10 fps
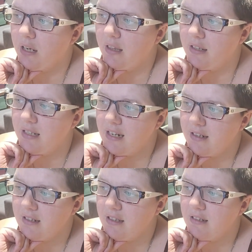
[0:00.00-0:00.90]
And the
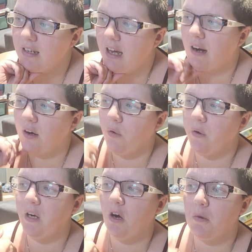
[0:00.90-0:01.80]
decks in this
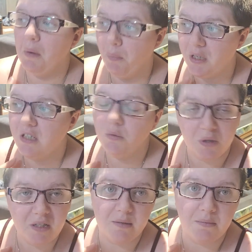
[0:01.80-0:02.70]
category are my Witch's
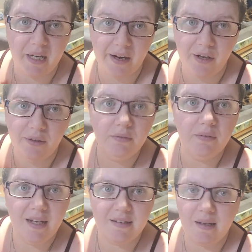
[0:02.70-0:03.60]
Wisdom Tarot,
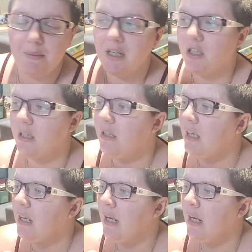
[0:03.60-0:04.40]
as I mentioned,